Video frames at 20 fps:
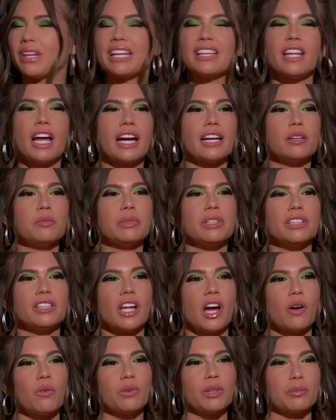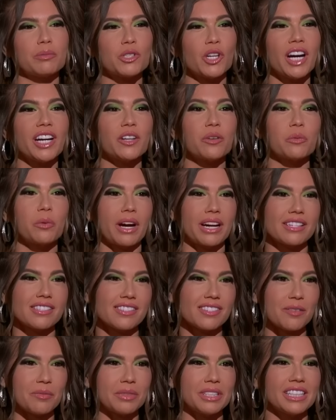they lie to me a lot when I'm trying to write
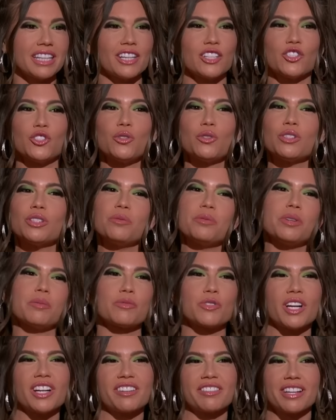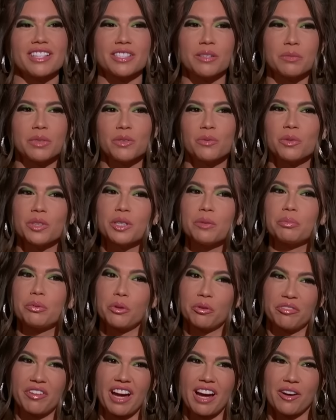something, and it's usually when I'm trying to write something really
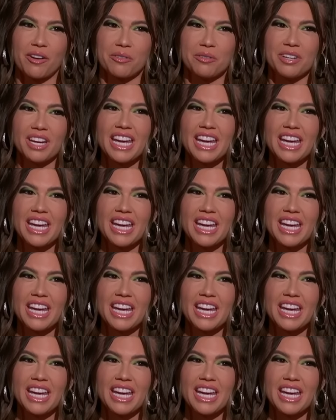profound,